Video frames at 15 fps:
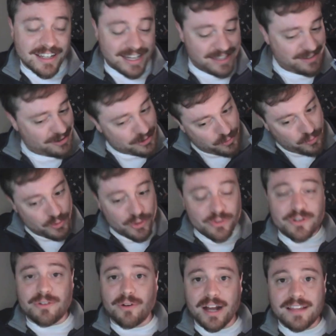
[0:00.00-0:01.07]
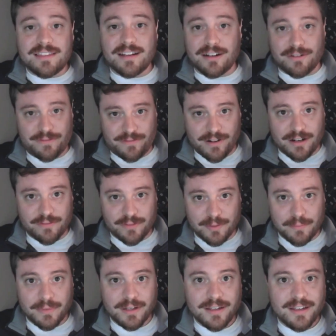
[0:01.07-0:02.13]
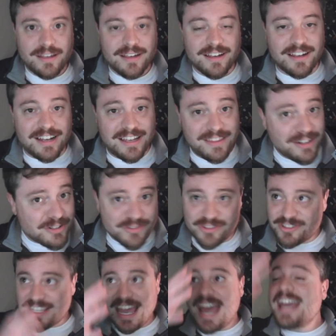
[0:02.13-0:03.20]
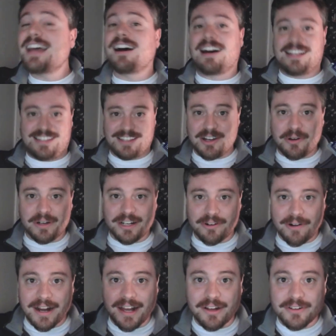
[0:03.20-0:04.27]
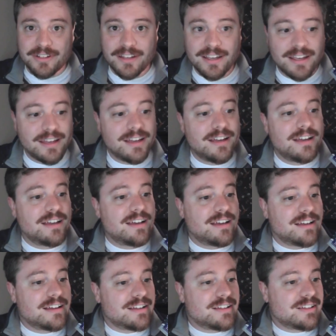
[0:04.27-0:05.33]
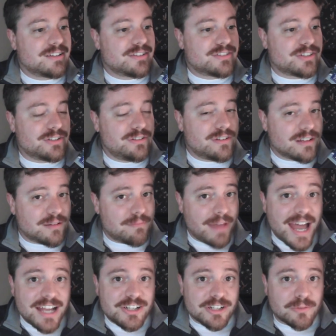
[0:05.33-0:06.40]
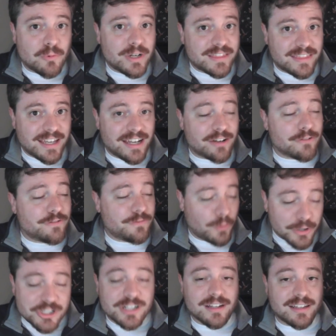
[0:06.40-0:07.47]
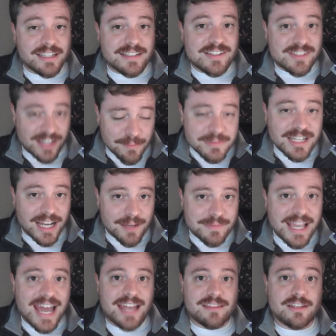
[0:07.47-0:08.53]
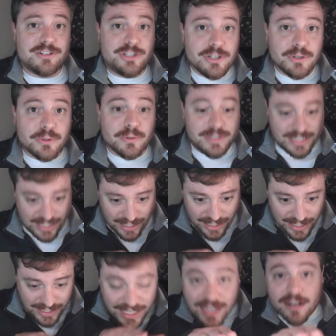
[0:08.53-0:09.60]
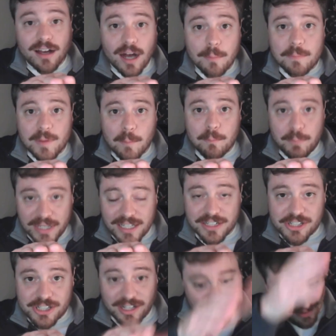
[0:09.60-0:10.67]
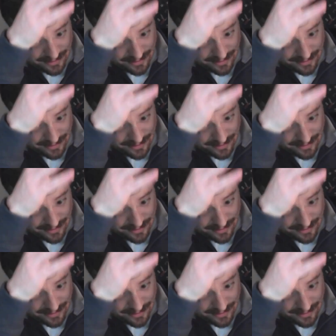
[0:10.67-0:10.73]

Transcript: And there's wounded right there in front of them. And there's chaos going around. So you can imagine what they unfortunately sometimes had to do to get up the beach.